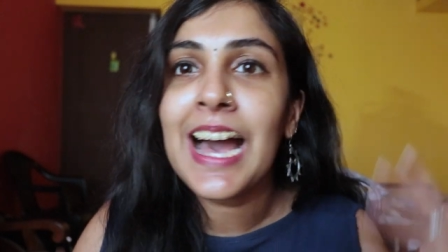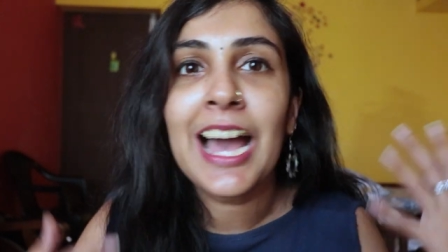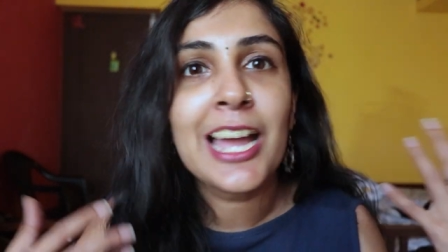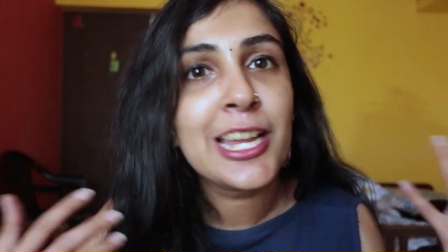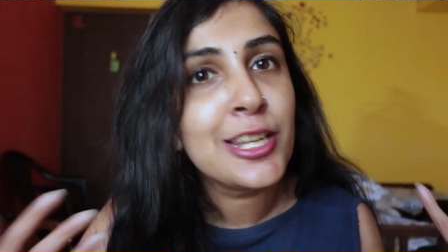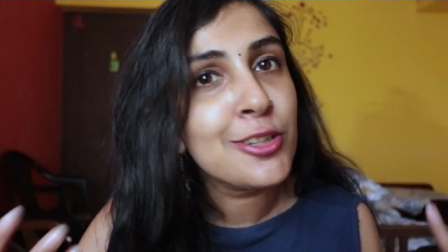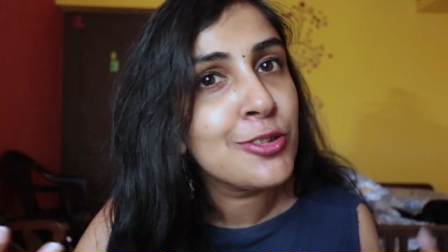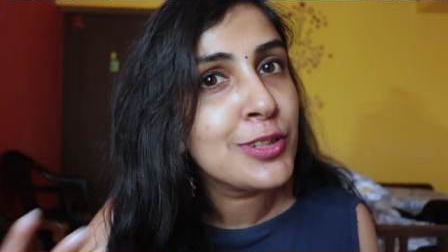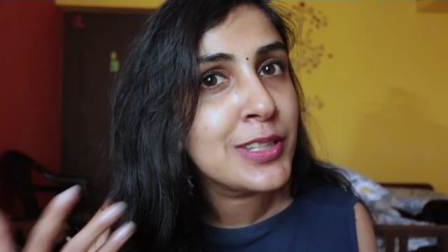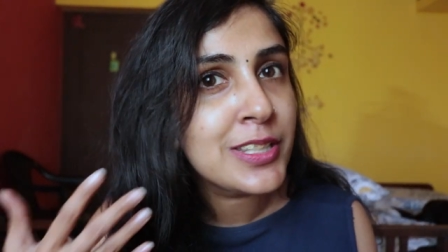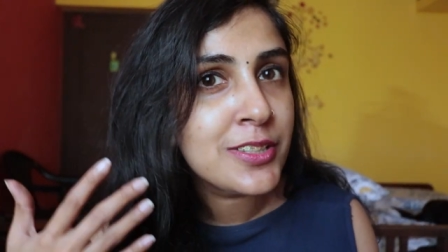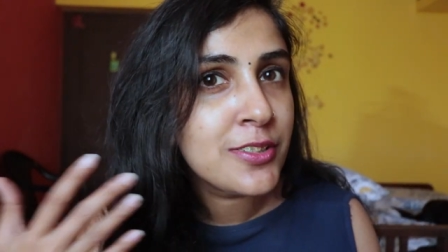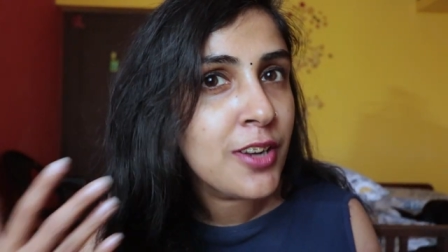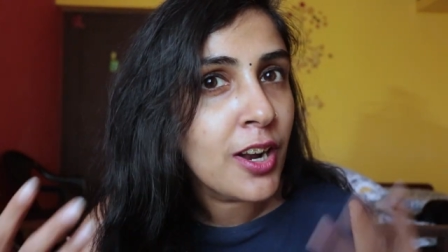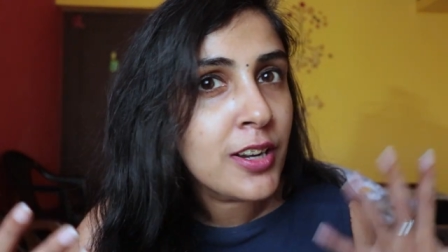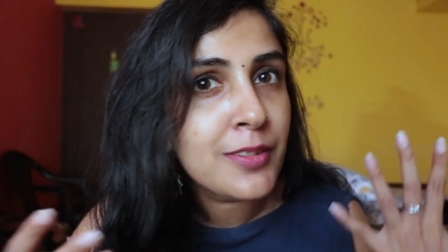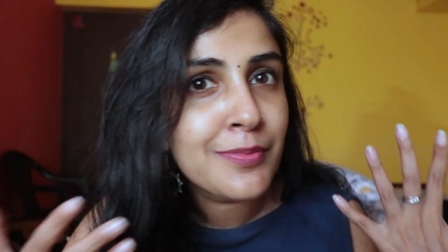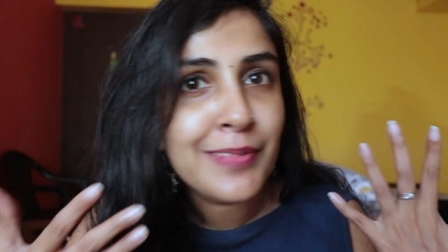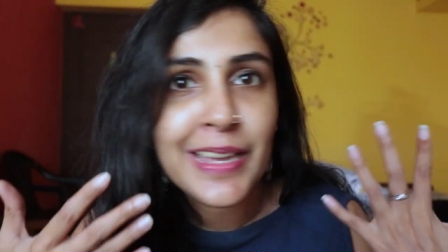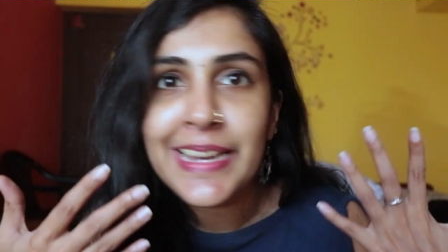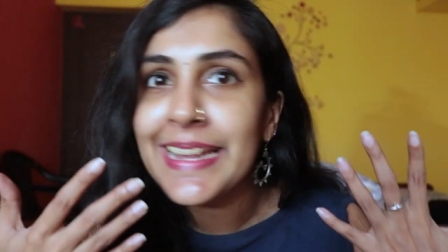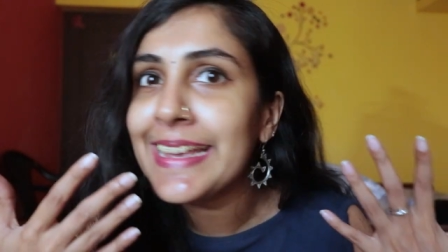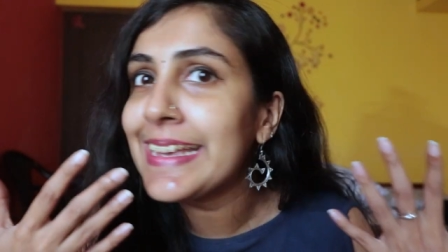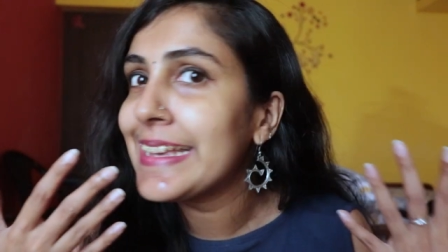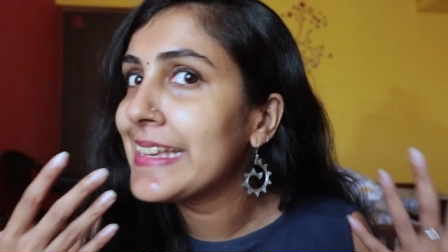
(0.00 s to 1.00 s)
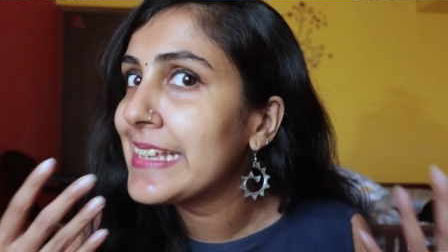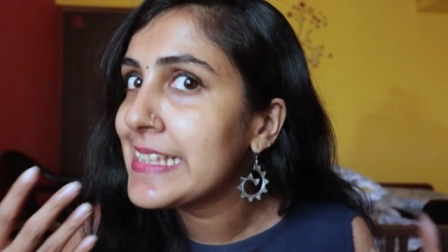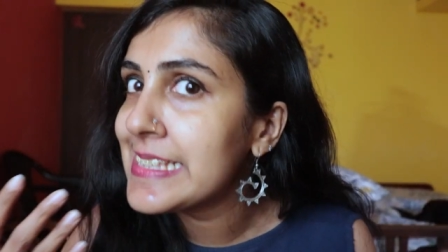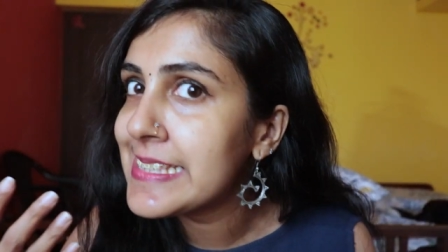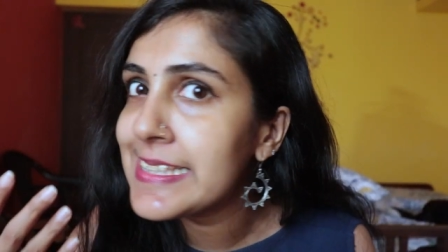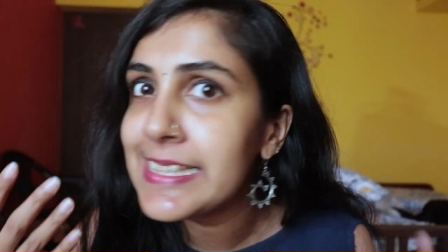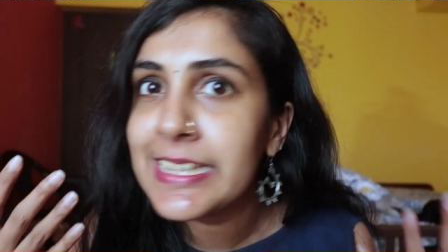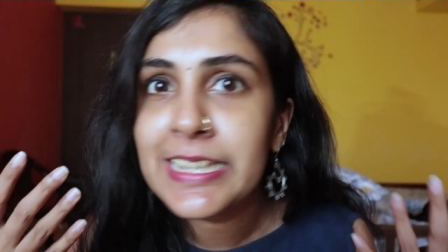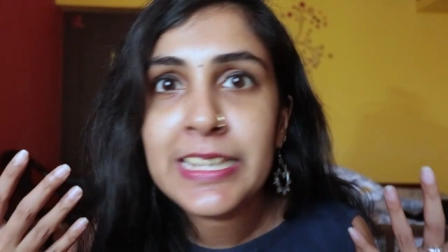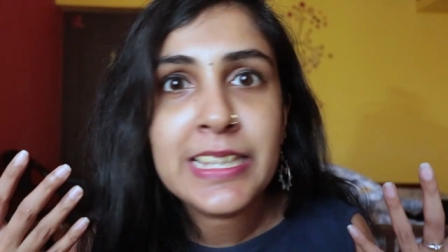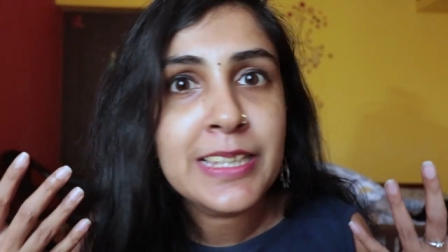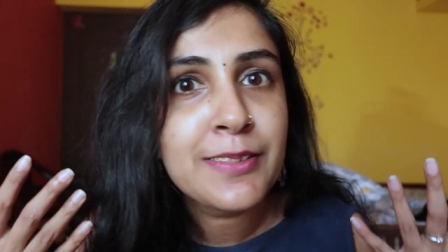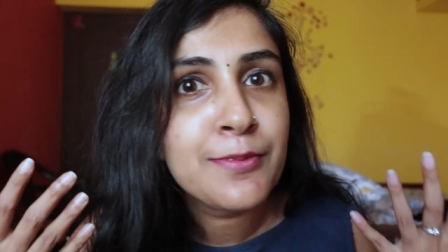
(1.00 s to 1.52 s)
I know it's not very
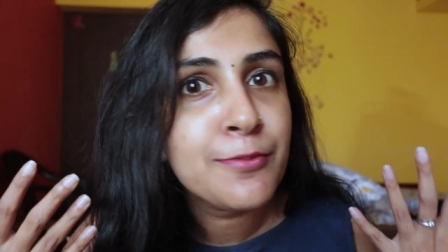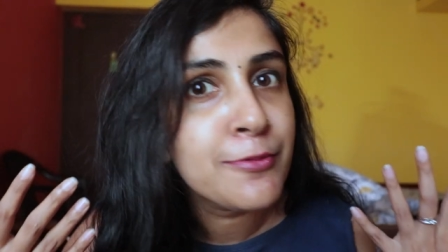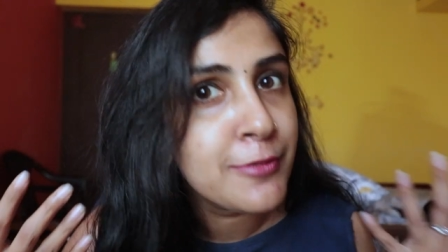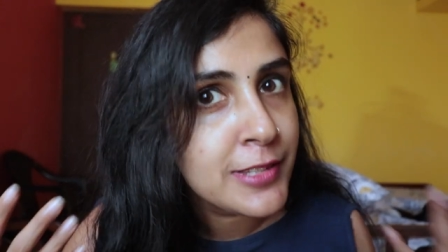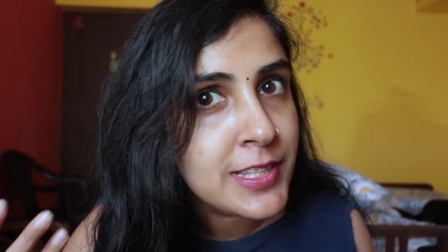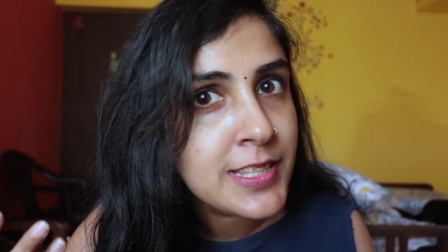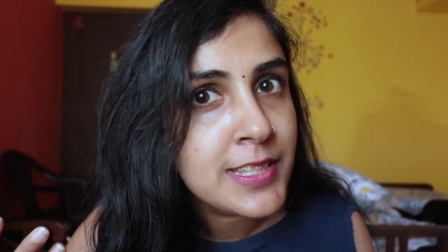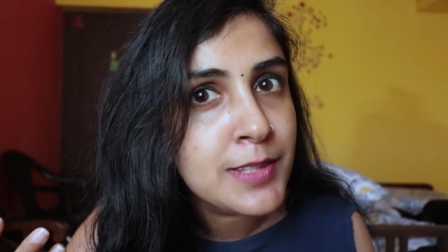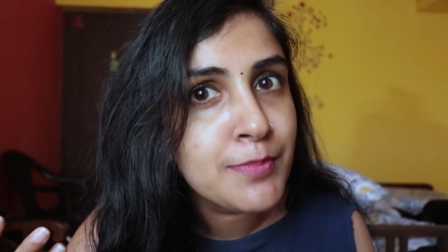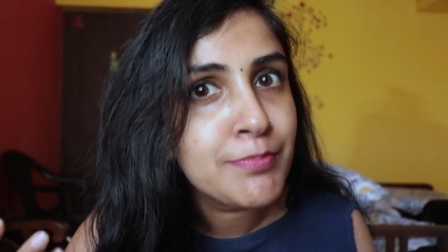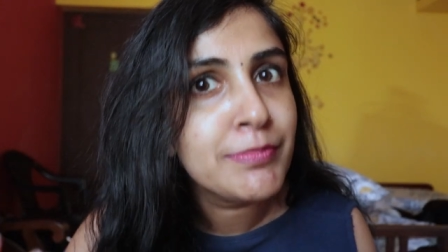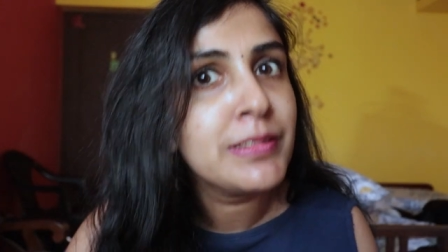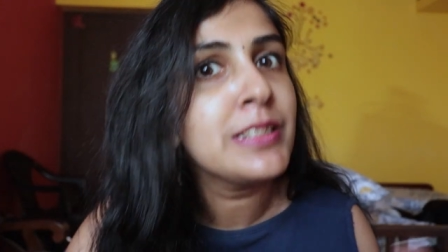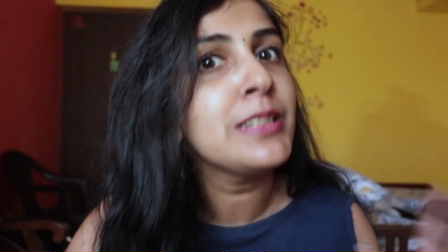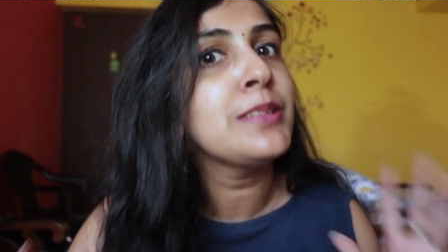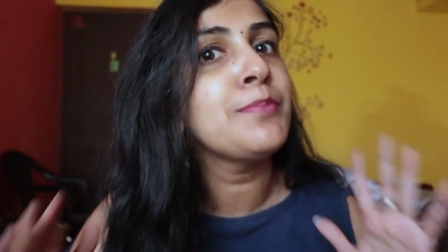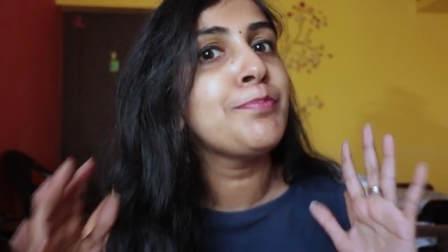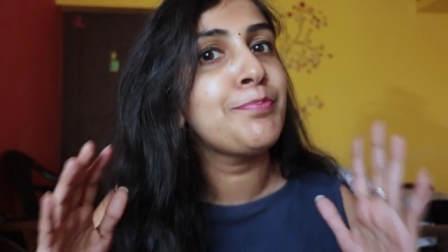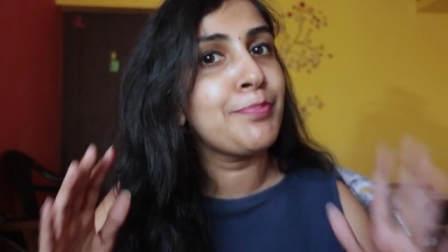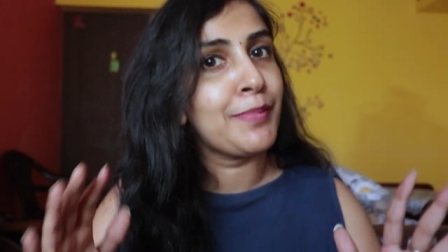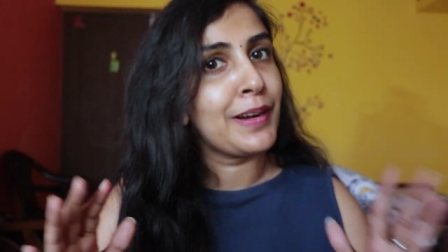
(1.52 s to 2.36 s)
easily visible